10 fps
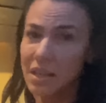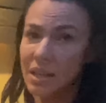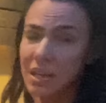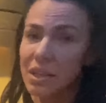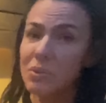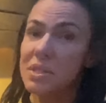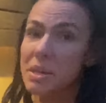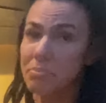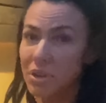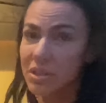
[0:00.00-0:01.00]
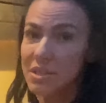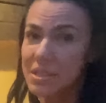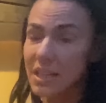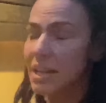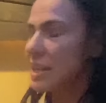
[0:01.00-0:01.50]
In other words, I burned the
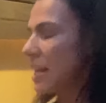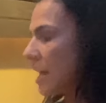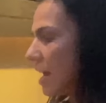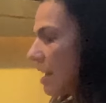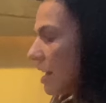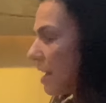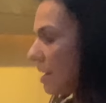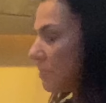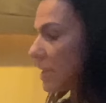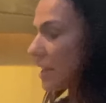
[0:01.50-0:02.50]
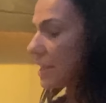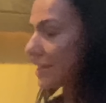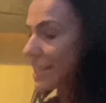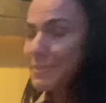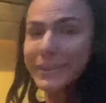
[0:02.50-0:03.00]
steak. Okay. Um,
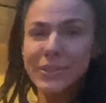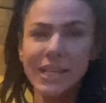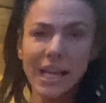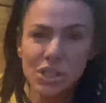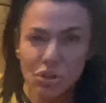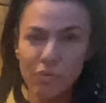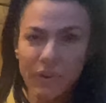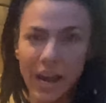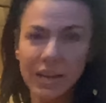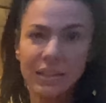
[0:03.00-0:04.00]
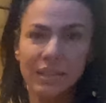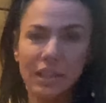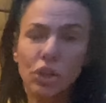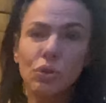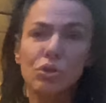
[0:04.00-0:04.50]
this because it has no fat,
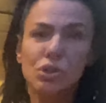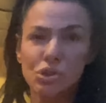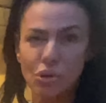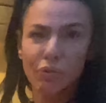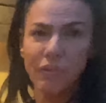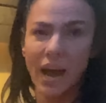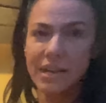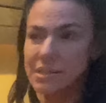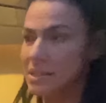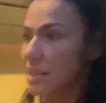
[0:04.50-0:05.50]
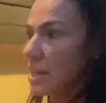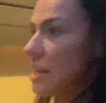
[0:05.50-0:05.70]
it cooks so, so fast. fast.